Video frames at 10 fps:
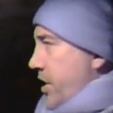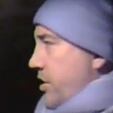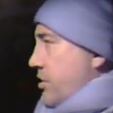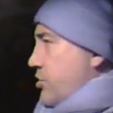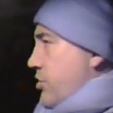
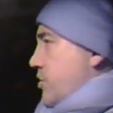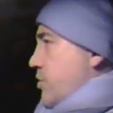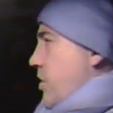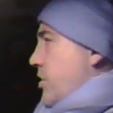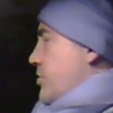heating controls
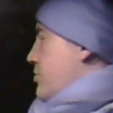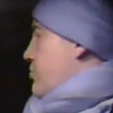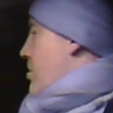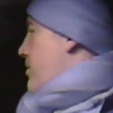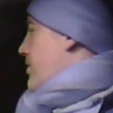whilst you're
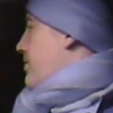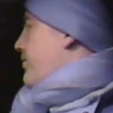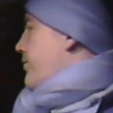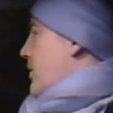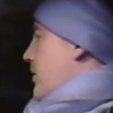driving.
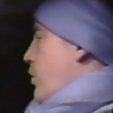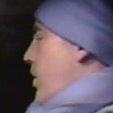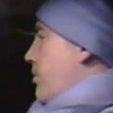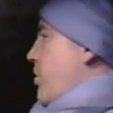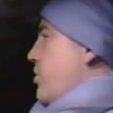
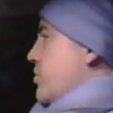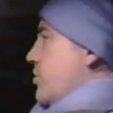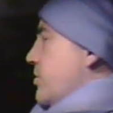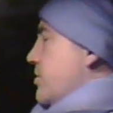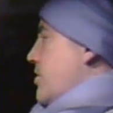Wing mirror is a
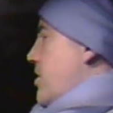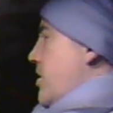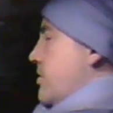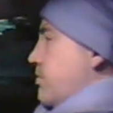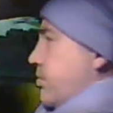good
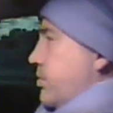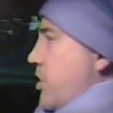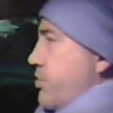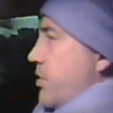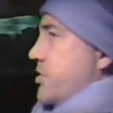size.
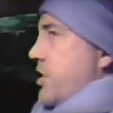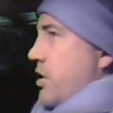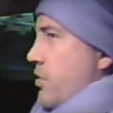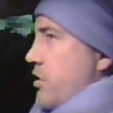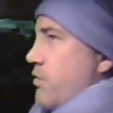No problem
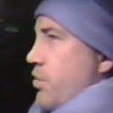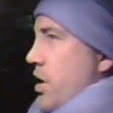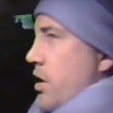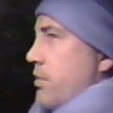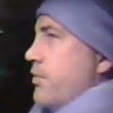seeing where you've
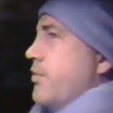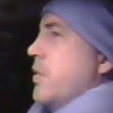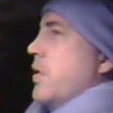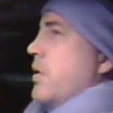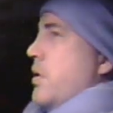been.
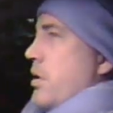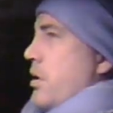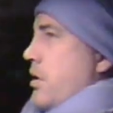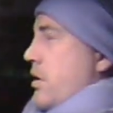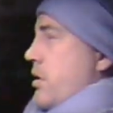
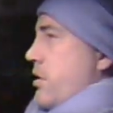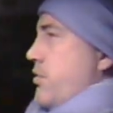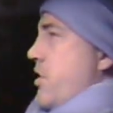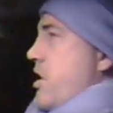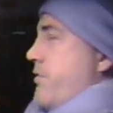
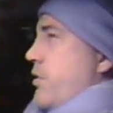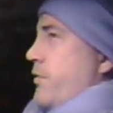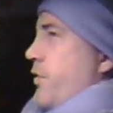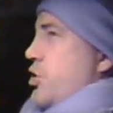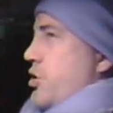The rear
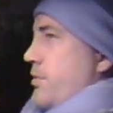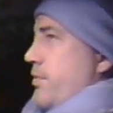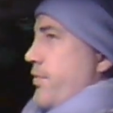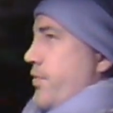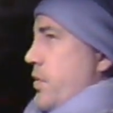view vision,
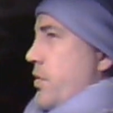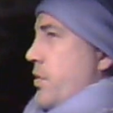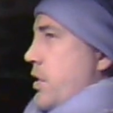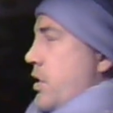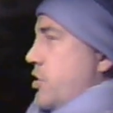
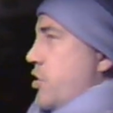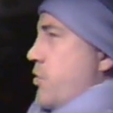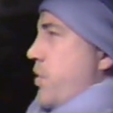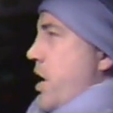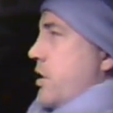not
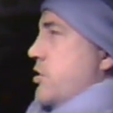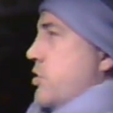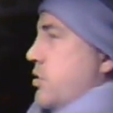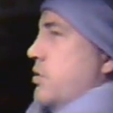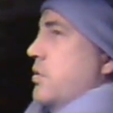too bad
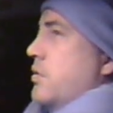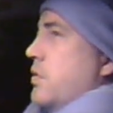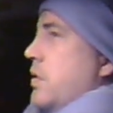at all.